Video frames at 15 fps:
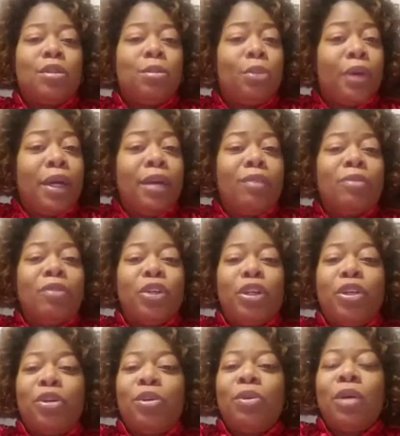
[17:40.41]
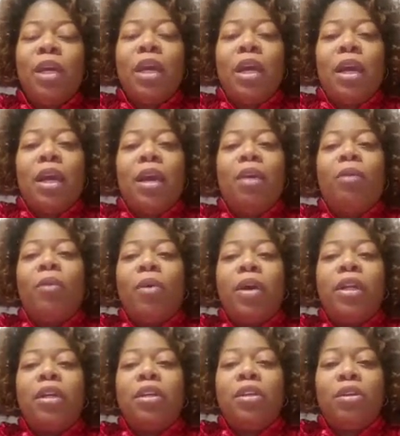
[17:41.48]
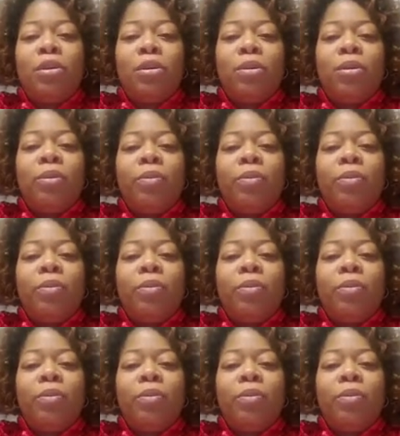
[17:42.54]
praying for you, and wanting you